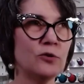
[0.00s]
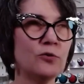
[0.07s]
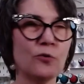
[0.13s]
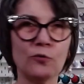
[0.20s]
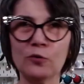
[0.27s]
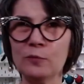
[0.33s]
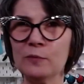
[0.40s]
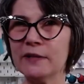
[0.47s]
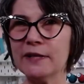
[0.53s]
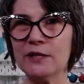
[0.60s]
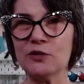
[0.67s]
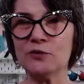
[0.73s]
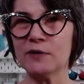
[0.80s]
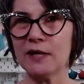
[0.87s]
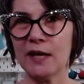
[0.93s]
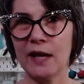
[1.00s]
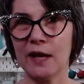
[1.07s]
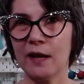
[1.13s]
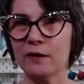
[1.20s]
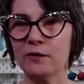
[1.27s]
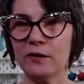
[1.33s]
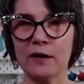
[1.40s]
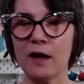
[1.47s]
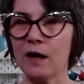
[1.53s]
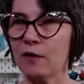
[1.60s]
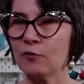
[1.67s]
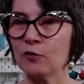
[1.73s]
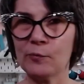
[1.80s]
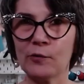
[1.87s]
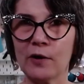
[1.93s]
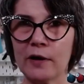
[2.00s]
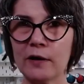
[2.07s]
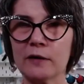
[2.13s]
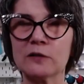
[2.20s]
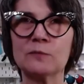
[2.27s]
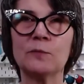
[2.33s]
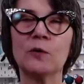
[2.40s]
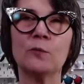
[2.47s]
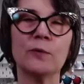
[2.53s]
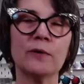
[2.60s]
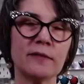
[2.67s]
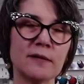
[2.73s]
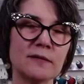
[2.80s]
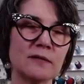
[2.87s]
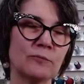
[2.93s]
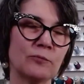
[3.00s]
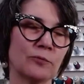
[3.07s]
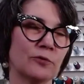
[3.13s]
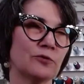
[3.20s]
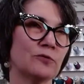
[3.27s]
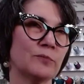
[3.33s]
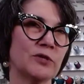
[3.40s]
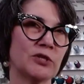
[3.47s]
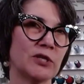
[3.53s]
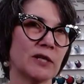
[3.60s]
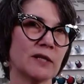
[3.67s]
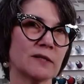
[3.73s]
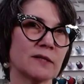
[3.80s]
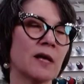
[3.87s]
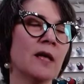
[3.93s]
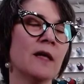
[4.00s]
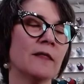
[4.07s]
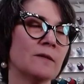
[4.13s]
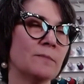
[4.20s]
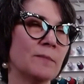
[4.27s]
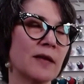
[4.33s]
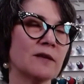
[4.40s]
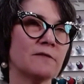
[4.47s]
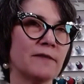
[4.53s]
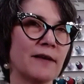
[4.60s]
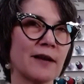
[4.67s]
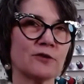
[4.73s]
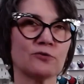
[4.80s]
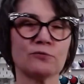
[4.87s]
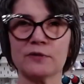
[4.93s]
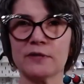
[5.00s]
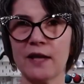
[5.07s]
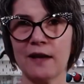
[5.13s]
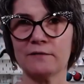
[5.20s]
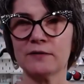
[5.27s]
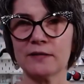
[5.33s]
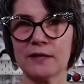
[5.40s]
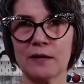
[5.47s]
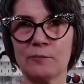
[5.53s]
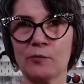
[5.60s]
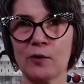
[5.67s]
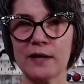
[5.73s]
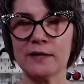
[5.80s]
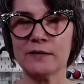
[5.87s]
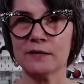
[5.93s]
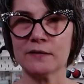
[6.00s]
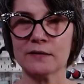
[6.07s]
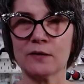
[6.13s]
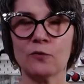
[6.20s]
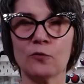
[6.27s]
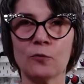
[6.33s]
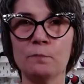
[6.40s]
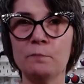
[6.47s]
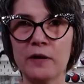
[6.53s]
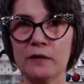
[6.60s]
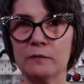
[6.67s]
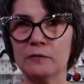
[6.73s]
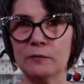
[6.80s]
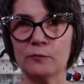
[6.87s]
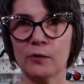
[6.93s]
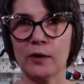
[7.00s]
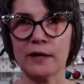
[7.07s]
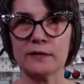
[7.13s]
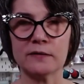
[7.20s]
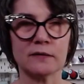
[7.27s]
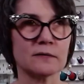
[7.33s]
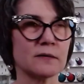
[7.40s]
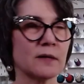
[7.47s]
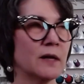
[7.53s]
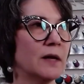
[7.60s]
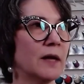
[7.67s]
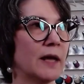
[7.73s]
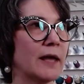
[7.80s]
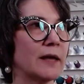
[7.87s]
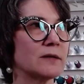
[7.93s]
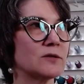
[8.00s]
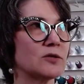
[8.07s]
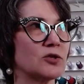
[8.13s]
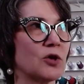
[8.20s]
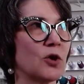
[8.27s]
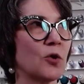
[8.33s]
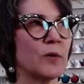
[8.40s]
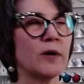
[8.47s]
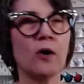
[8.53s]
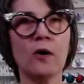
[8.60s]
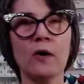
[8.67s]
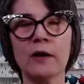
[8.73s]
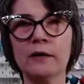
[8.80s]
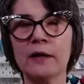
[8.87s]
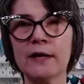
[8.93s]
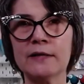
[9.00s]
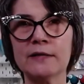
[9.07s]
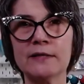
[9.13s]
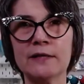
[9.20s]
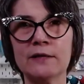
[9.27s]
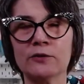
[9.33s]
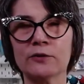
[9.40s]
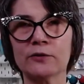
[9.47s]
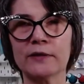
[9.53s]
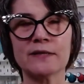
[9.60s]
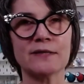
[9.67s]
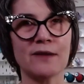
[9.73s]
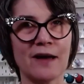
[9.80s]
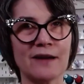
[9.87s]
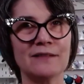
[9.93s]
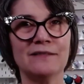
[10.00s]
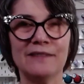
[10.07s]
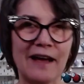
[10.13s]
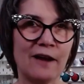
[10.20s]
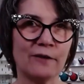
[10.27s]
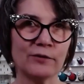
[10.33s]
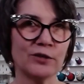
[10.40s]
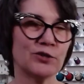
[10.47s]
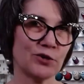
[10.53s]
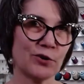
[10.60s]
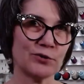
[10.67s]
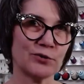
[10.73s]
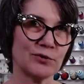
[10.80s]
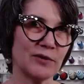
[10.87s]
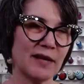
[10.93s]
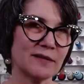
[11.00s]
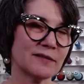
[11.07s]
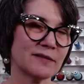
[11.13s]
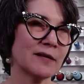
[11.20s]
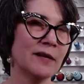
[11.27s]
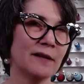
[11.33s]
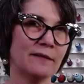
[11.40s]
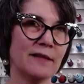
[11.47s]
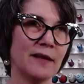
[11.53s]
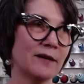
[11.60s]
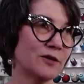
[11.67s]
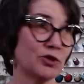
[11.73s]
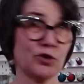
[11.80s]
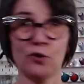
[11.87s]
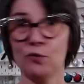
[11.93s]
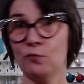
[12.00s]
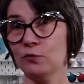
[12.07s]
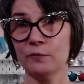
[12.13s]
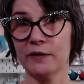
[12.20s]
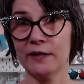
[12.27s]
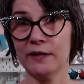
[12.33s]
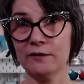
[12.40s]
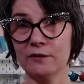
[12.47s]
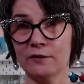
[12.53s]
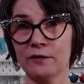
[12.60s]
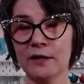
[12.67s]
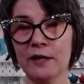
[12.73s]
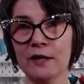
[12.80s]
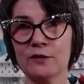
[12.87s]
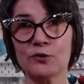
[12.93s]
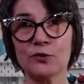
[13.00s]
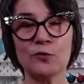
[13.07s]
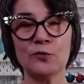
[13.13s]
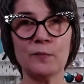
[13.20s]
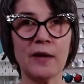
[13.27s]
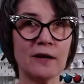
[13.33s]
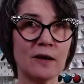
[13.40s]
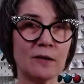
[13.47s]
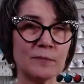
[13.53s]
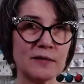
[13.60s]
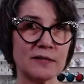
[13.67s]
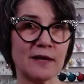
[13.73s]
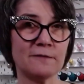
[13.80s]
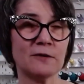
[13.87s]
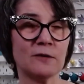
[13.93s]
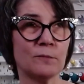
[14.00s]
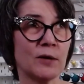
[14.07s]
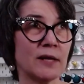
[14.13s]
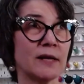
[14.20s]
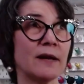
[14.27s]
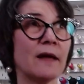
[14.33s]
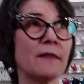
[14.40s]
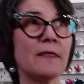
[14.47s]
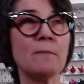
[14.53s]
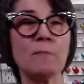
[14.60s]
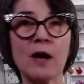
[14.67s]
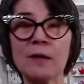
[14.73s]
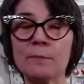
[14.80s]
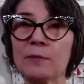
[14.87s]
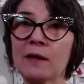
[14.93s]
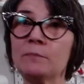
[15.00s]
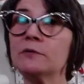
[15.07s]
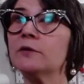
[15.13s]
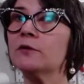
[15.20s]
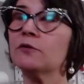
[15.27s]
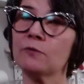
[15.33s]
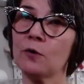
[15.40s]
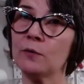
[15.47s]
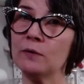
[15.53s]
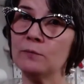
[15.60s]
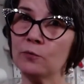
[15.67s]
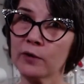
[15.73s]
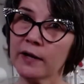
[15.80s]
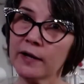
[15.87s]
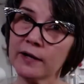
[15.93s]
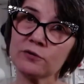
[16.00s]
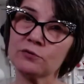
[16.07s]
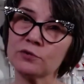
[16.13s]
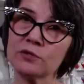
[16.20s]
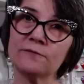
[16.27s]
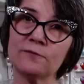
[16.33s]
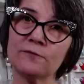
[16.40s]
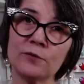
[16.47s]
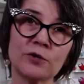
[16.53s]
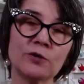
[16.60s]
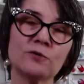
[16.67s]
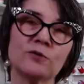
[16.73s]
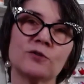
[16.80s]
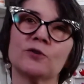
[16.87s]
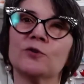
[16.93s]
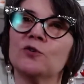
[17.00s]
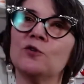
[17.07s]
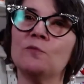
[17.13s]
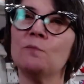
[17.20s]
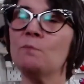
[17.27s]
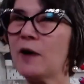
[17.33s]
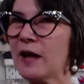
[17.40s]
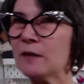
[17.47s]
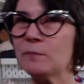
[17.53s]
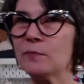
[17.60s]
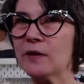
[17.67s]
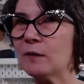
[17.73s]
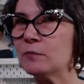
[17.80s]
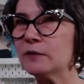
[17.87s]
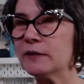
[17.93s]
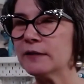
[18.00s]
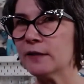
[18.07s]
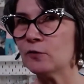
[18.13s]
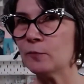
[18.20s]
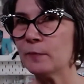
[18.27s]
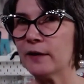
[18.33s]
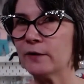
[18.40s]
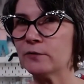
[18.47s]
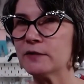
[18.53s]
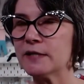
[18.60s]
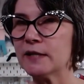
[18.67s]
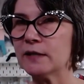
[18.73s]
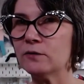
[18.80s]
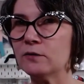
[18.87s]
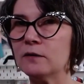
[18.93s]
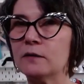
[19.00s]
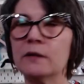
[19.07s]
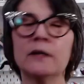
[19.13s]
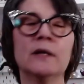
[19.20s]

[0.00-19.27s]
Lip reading: Normally you can on other products, but with these embroidery machines, the manufacturers have set prices or minimum prices, and so an online dealer is not allowed to charge less than a showroom dealer. So you may not be saving money. Now they might be able to throw in more extras for you, so you might be able to get a better deal.